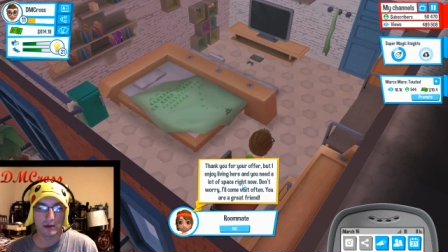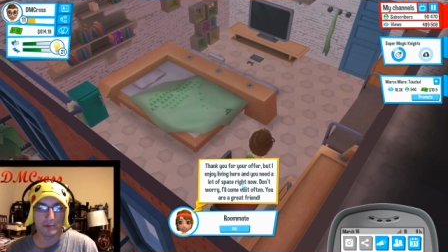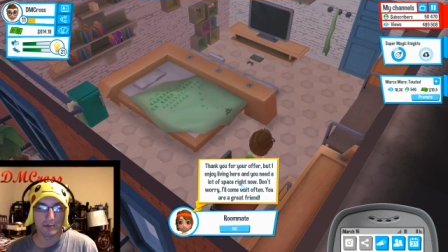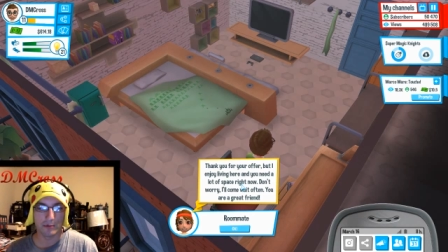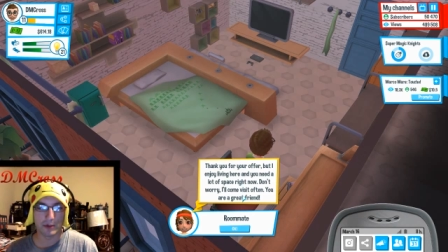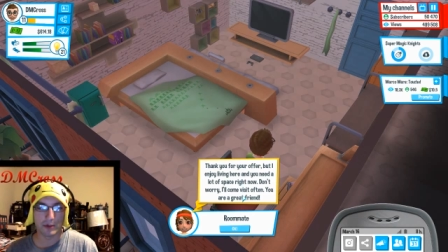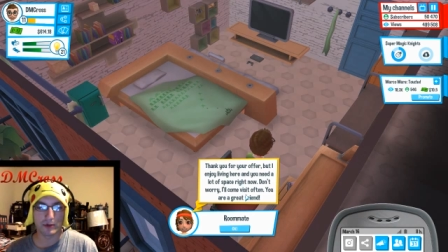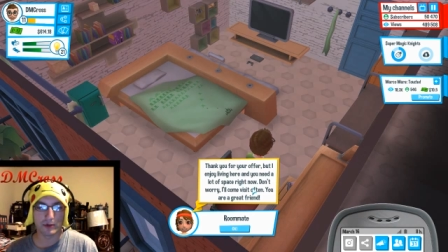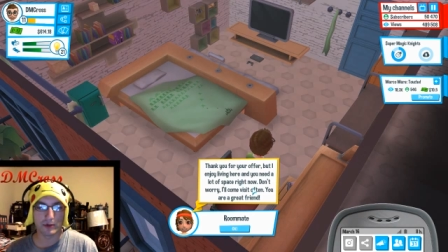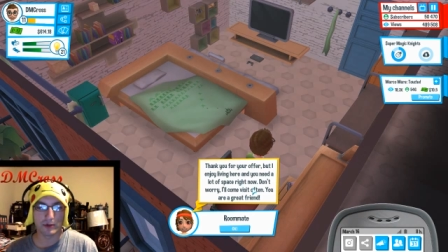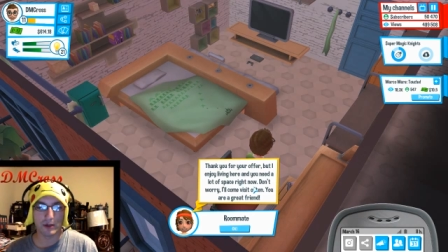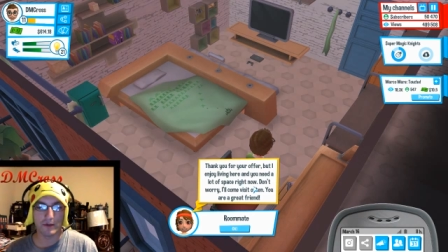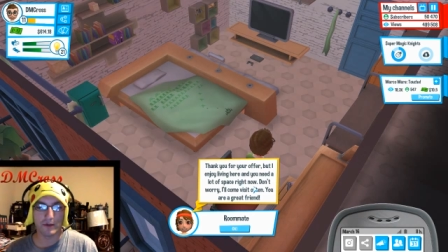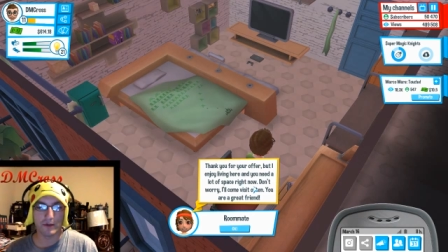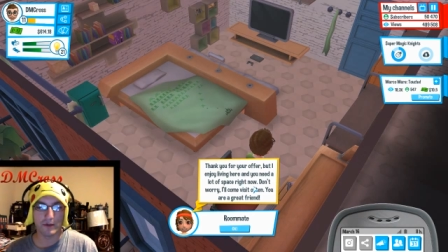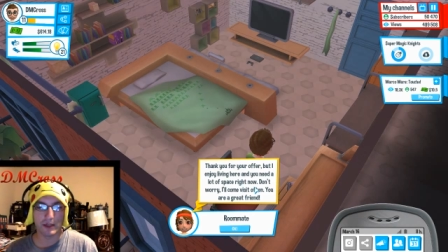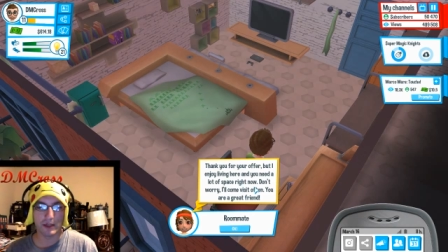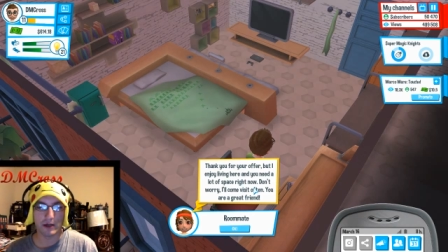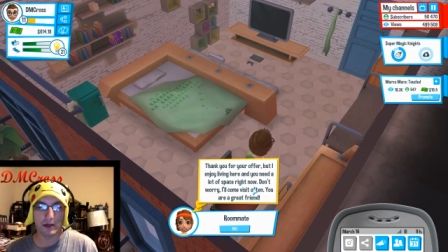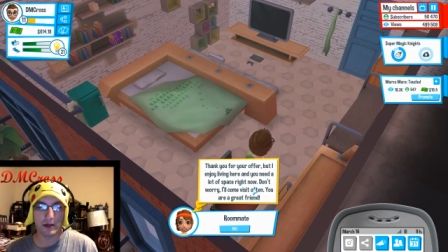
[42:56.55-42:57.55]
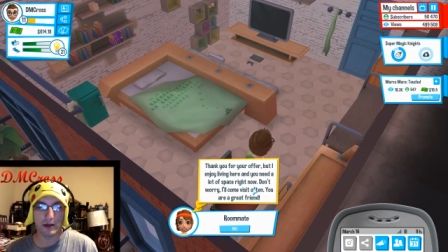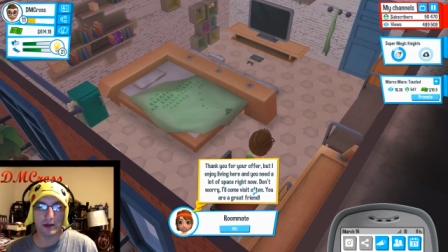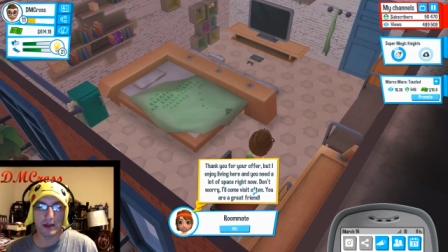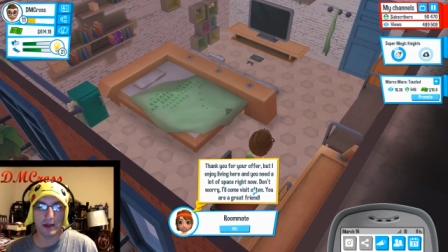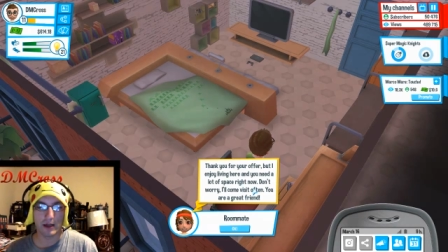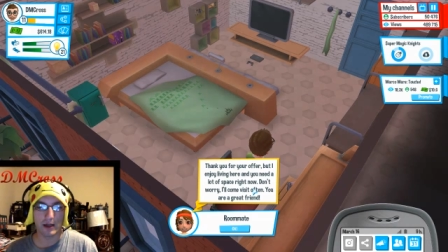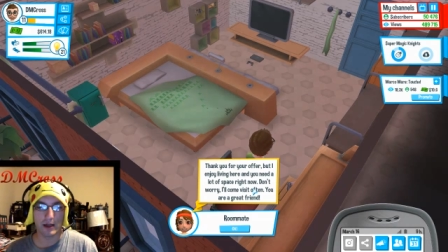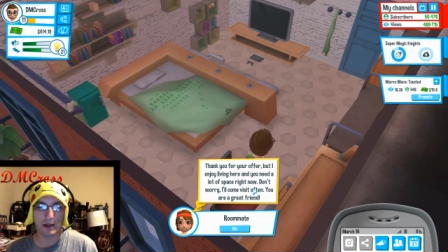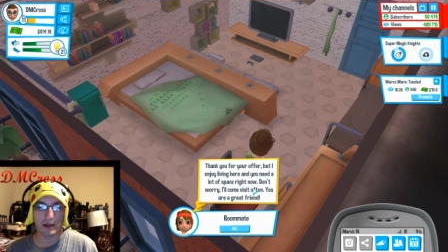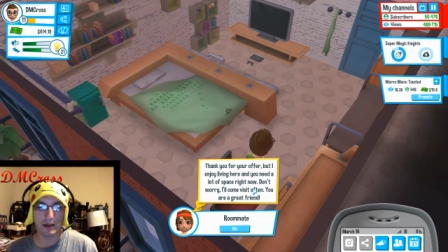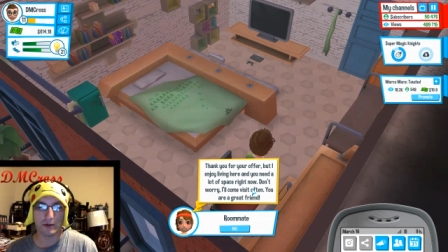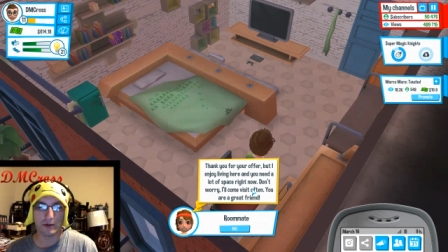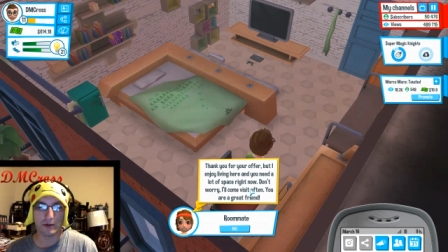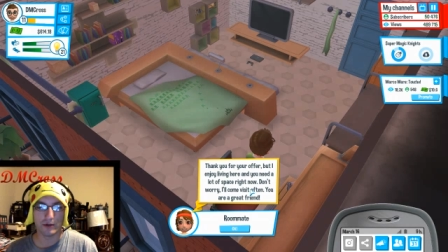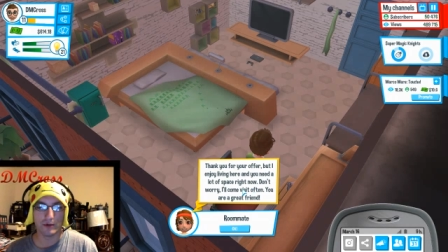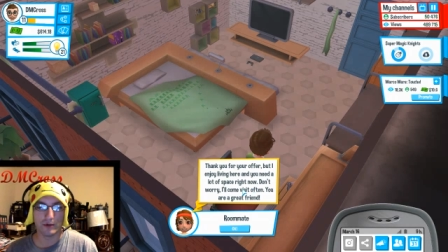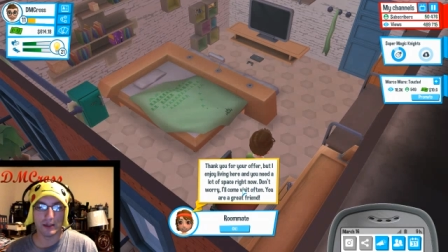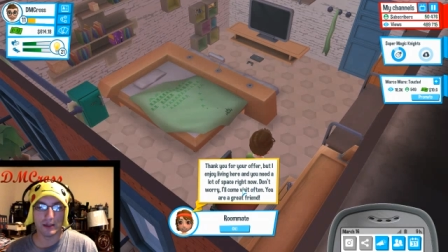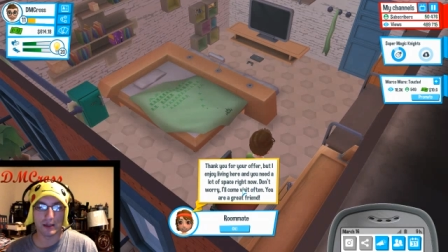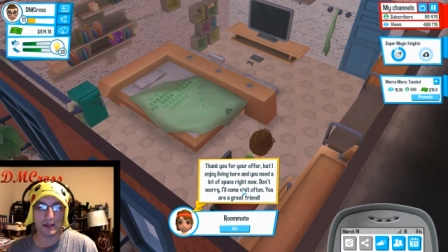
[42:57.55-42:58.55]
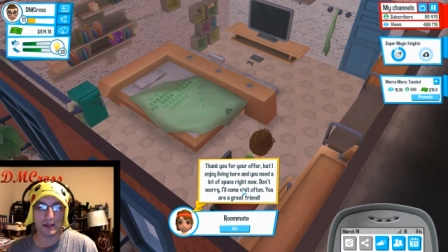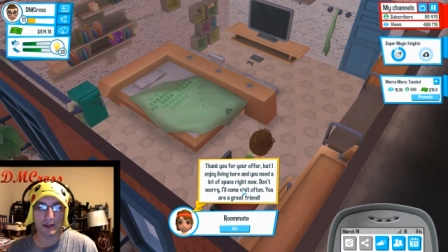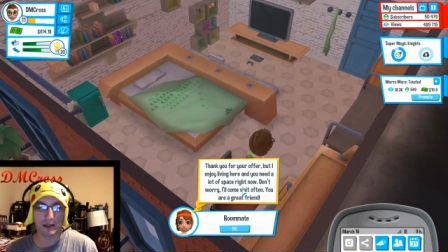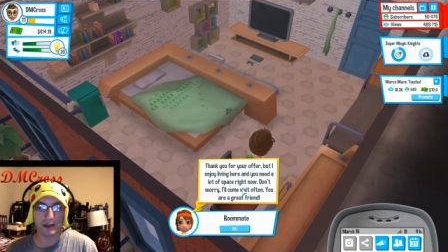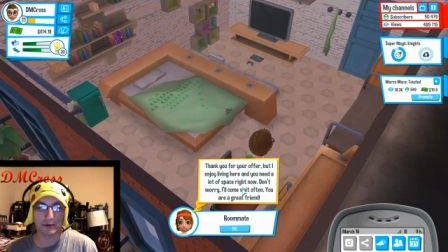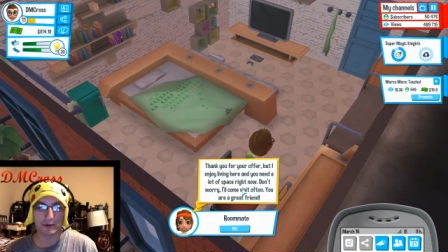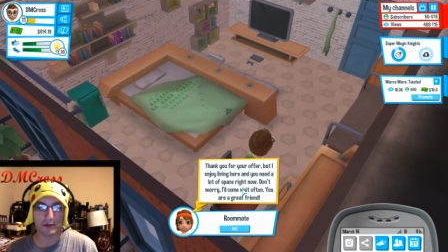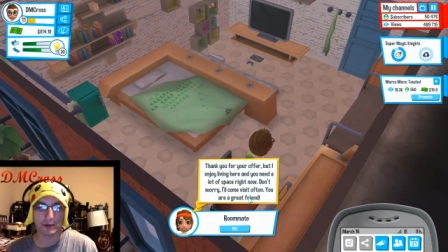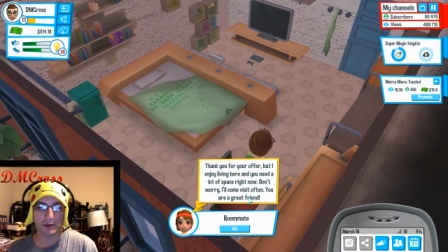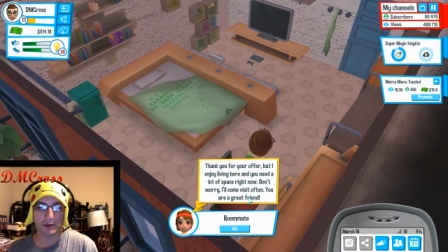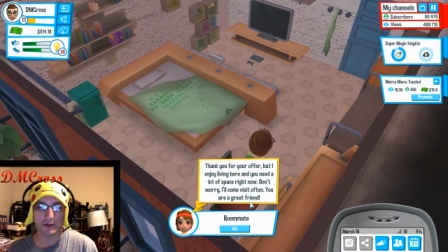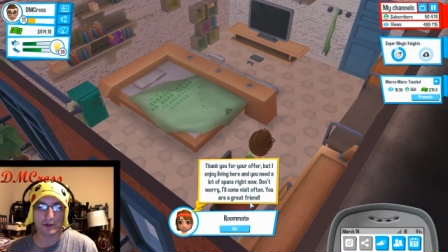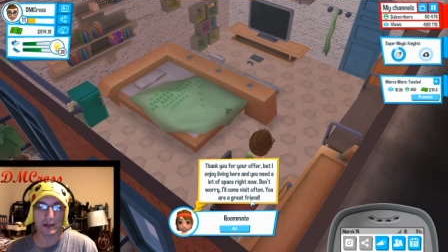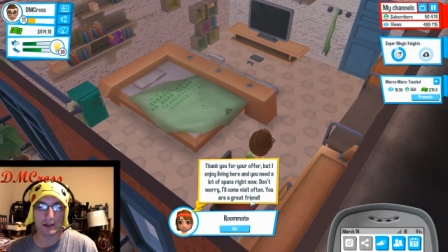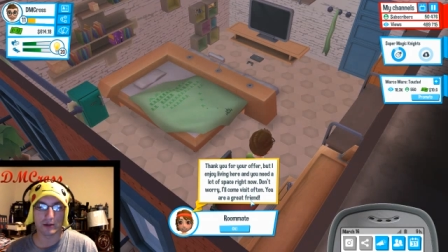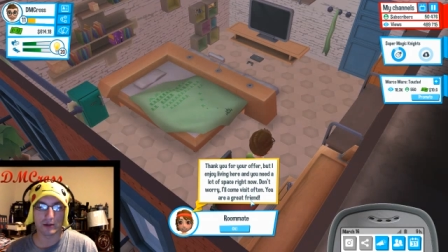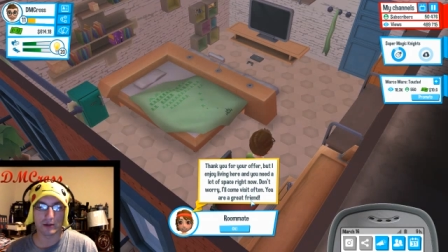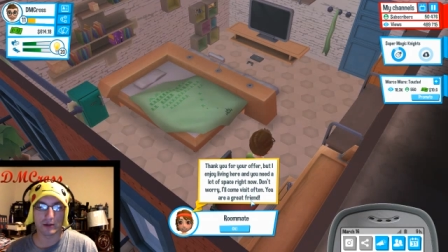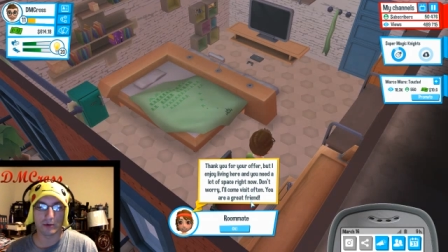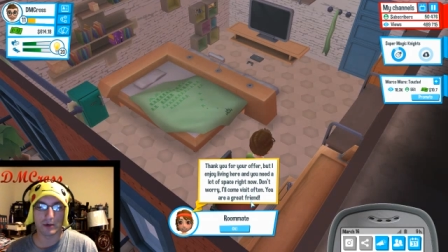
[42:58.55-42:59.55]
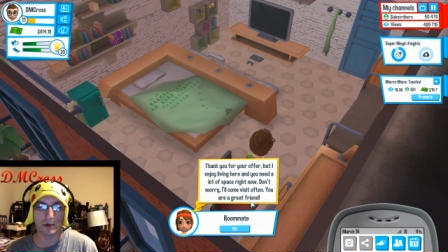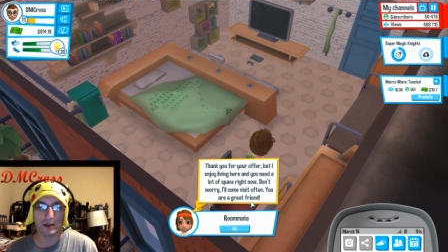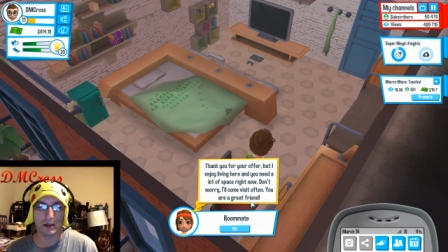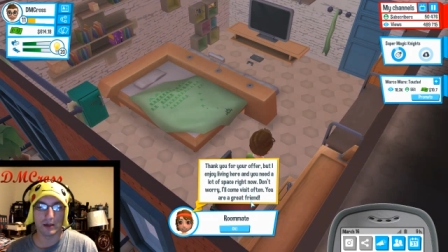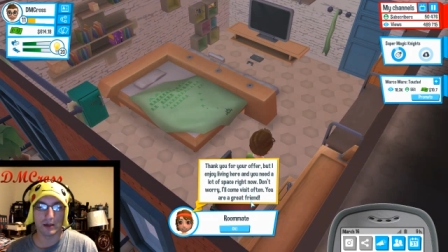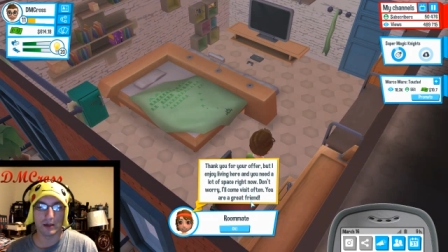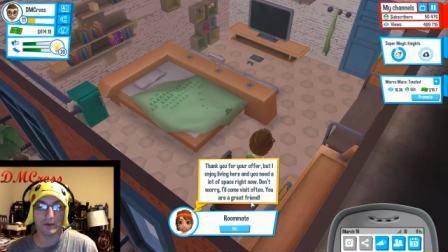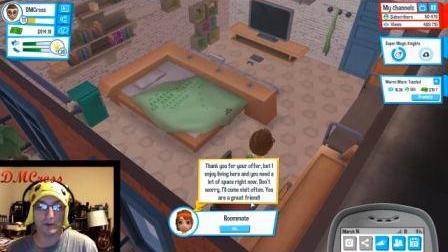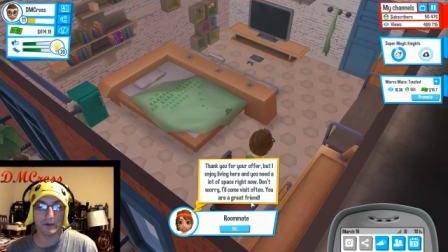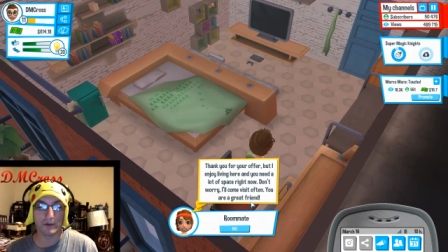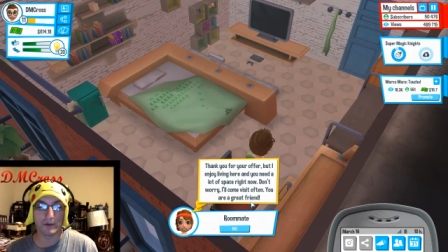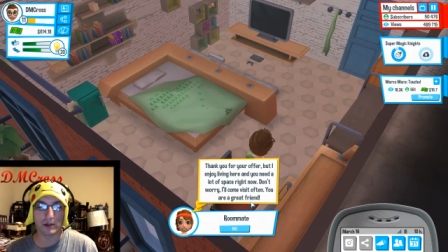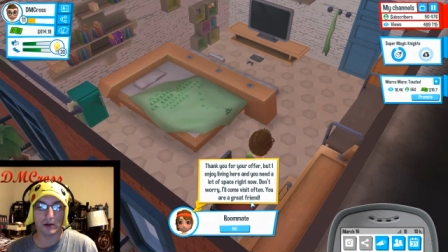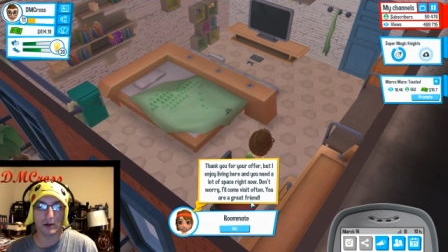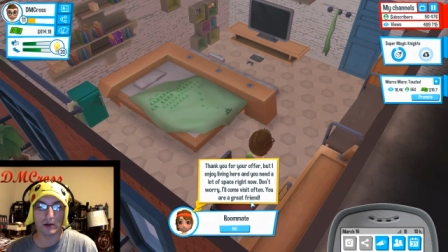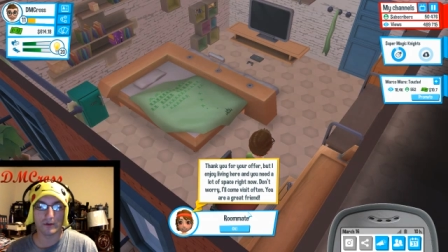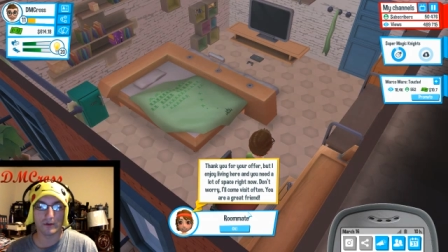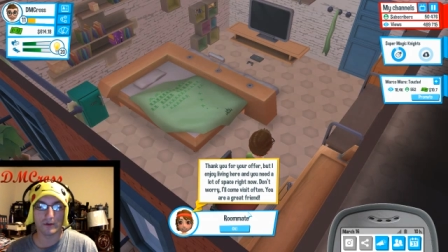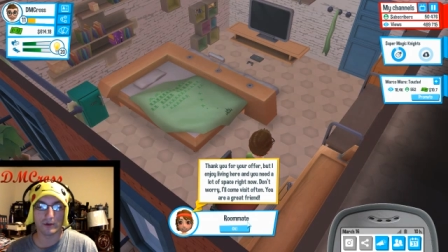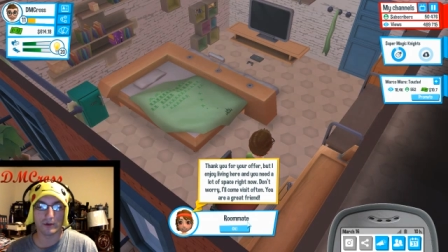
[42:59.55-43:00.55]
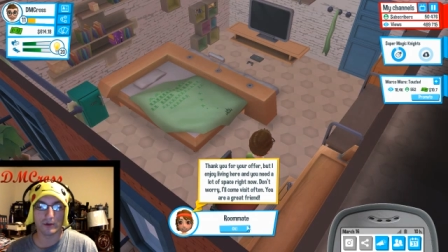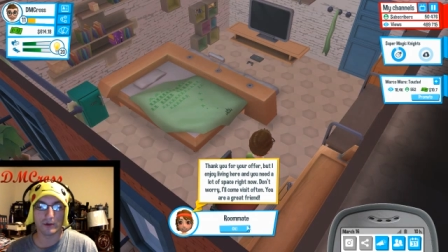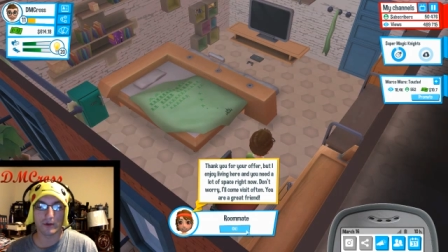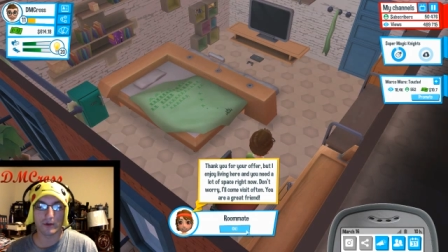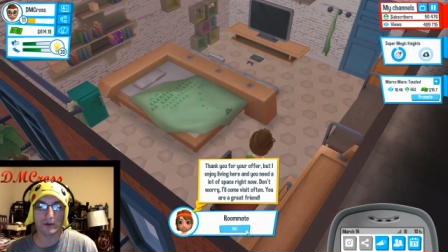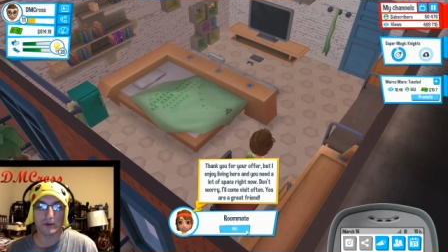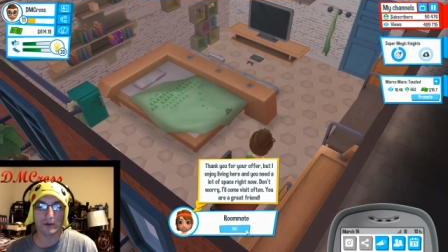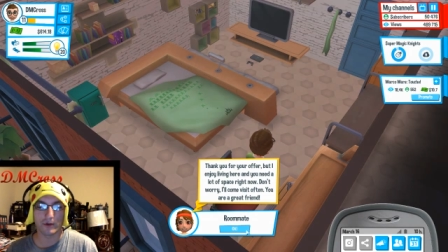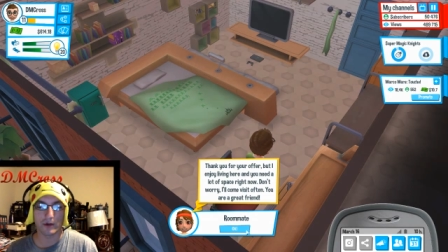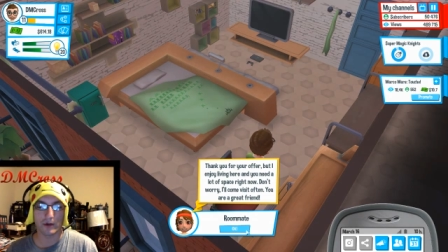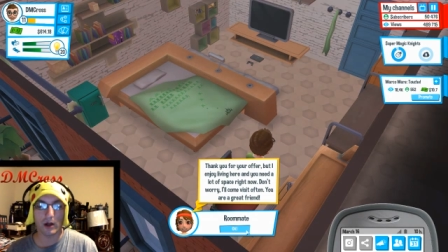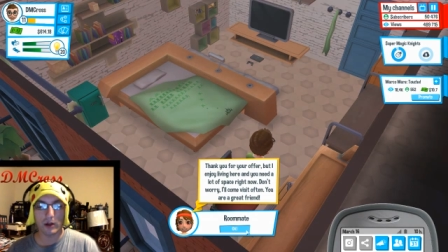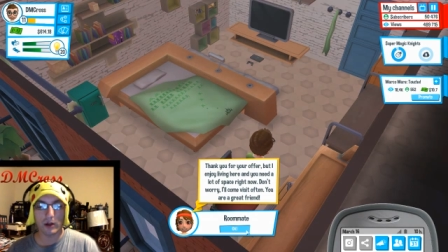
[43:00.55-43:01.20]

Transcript: But I enjoy living here and you need a lot of space right now. Don't worry, I'll visit often. You're a girlfriend. Oh,